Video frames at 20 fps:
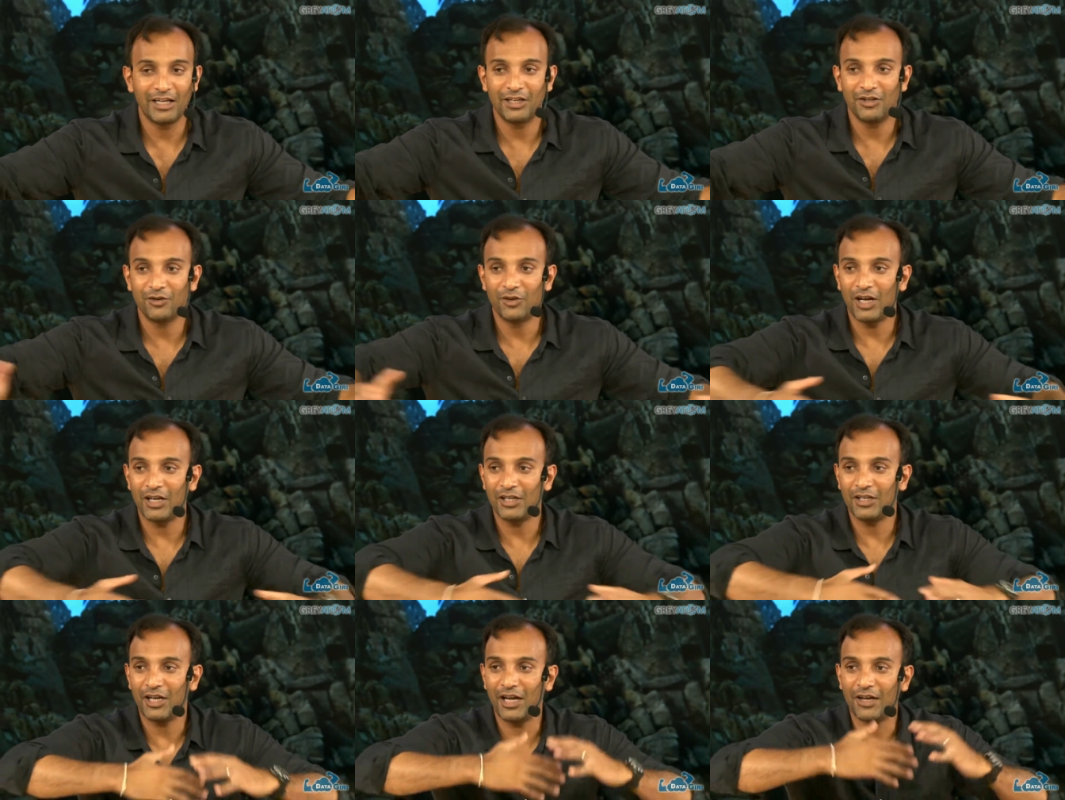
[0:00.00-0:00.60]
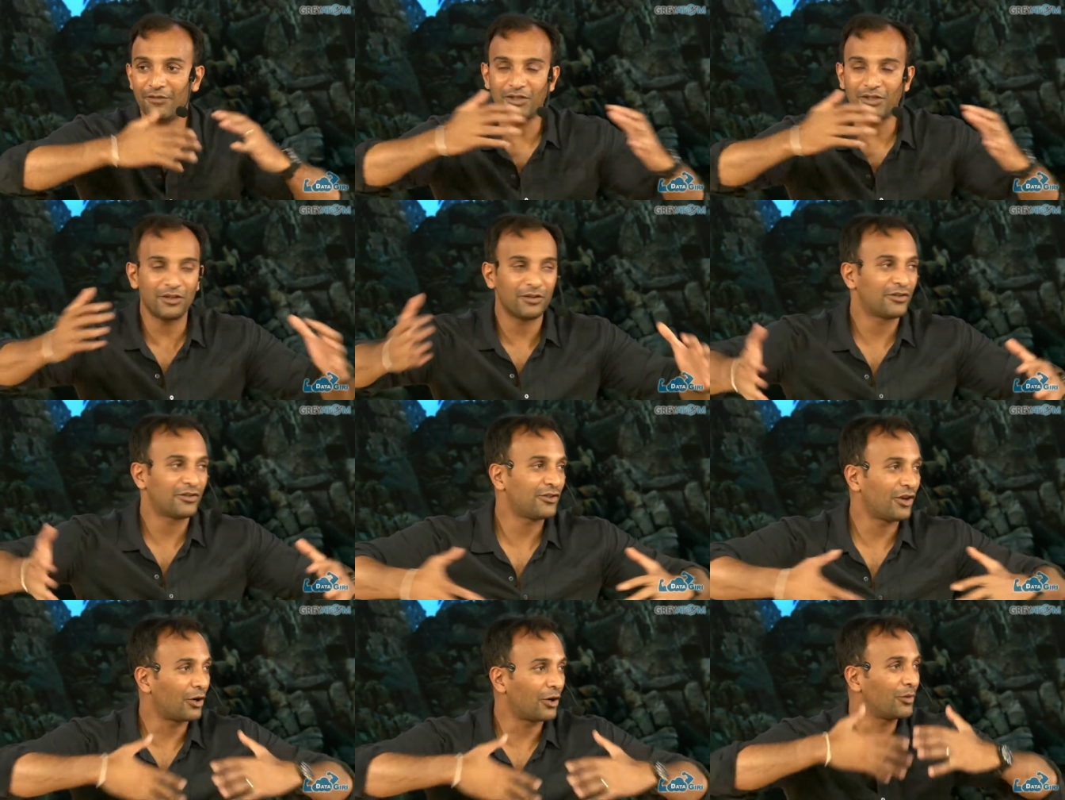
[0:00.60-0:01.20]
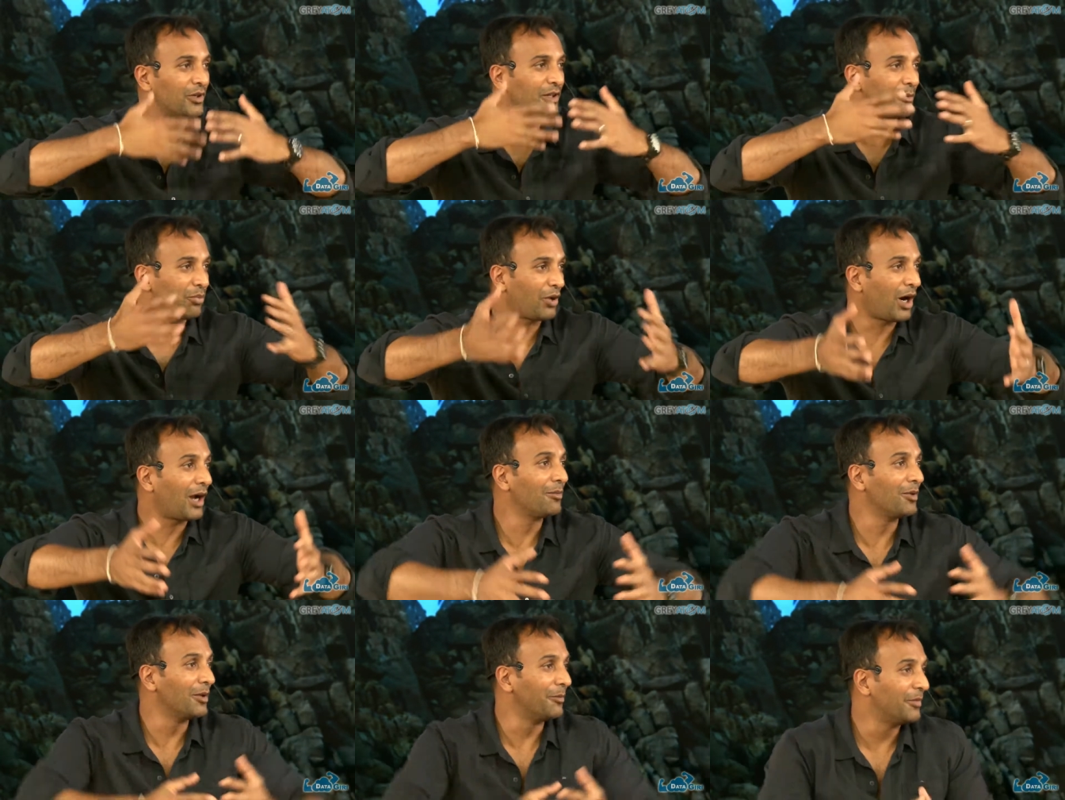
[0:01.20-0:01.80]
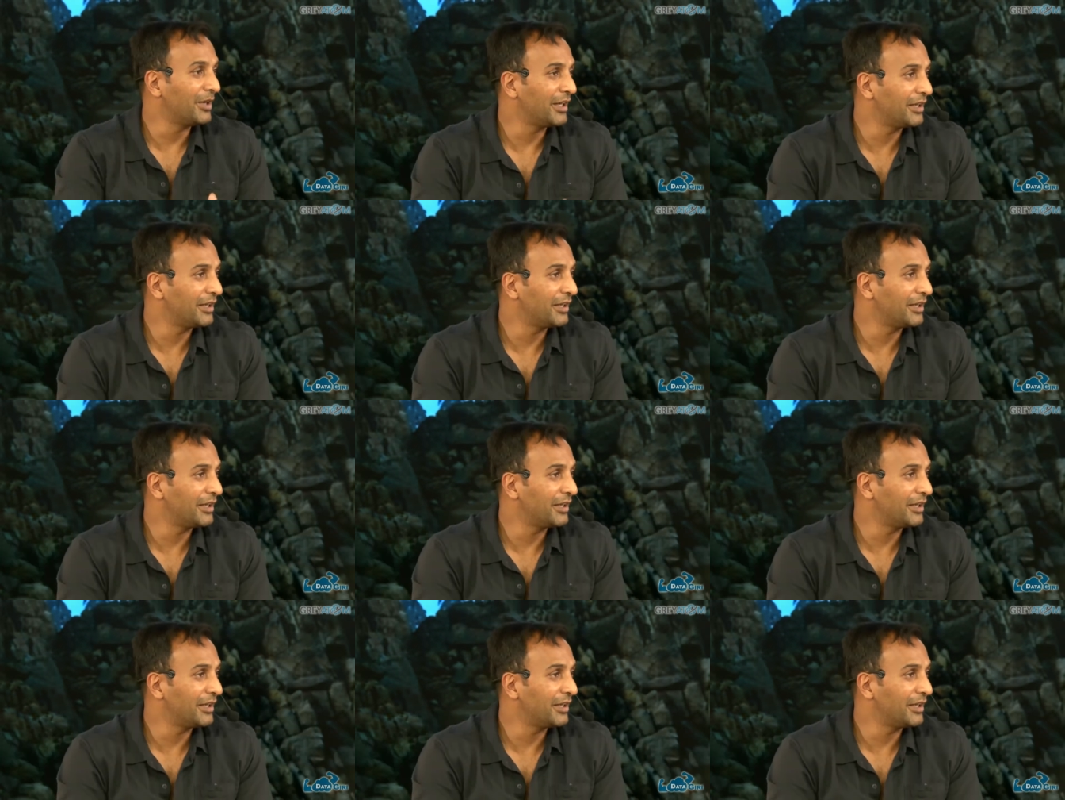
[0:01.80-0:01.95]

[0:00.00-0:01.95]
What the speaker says: You have to start with a problem,